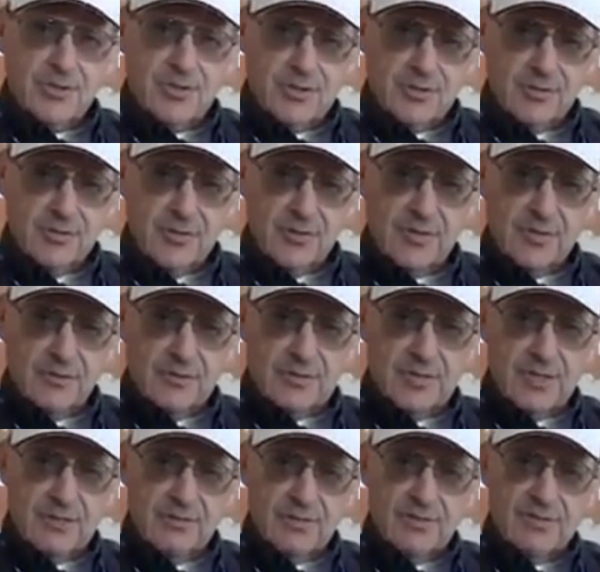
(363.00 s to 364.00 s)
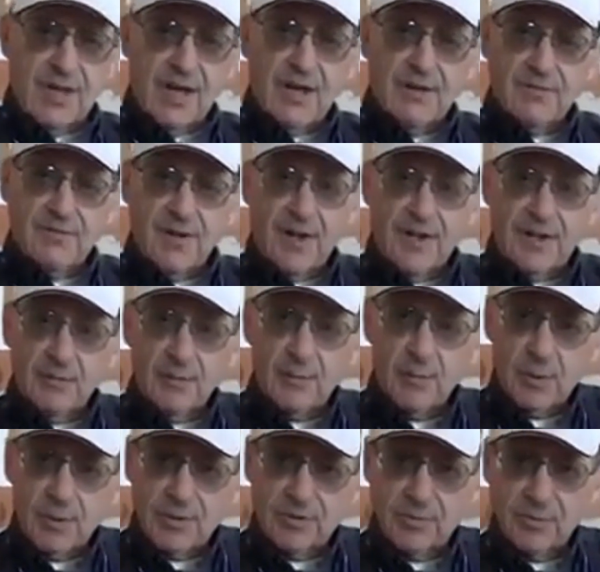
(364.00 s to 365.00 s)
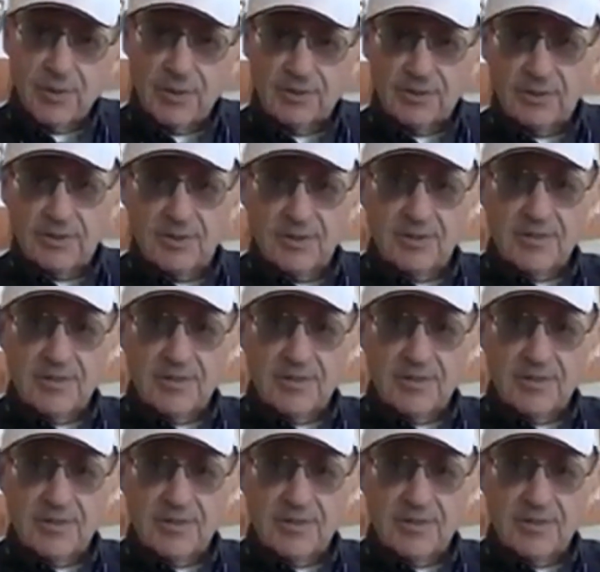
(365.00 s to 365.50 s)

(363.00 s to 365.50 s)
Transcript: dystrophy. That was kind of a side finding we weren't expecting.